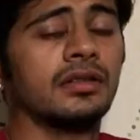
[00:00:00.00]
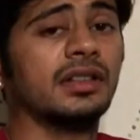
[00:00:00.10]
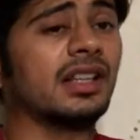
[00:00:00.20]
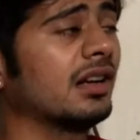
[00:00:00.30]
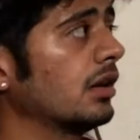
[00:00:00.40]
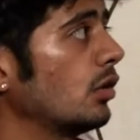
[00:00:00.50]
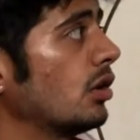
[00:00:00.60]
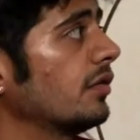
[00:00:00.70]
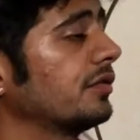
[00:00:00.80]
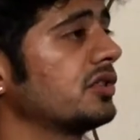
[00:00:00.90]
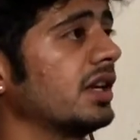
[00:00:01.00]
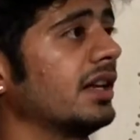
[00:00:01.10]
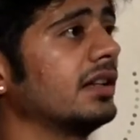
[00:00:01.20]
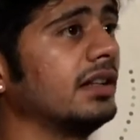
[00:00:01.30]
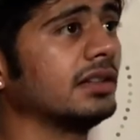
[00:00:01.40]
There are a lot of
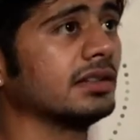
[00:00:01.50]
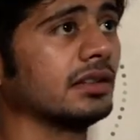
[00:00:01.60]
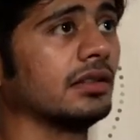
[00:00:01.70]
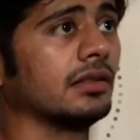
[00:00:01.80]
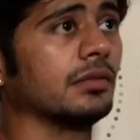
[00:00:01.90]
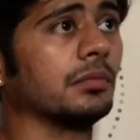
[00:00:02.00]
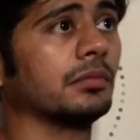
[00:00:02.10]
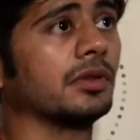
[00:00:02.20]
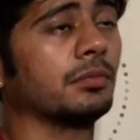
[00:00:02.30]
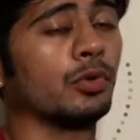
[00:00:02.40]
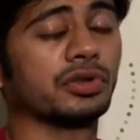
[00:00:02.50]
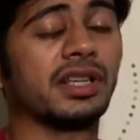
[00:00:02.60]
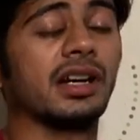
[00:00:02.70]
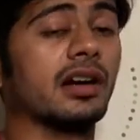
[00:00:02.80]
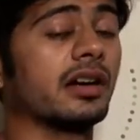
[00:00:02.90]
channels
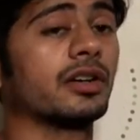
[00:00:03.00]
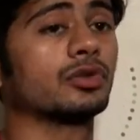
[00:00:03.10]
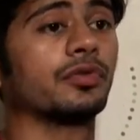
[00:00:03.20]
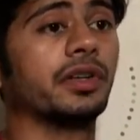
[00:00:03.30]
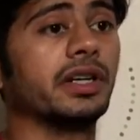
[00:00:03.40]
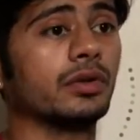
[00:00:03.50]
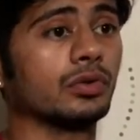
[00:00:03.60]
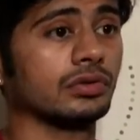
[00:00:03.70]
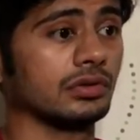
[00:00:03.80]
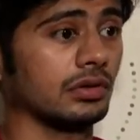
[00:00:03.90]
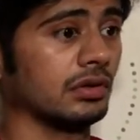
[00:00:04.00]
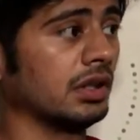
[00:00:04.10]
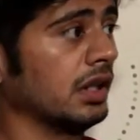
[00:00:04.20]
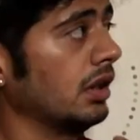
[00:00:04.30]
posting hundreds of videos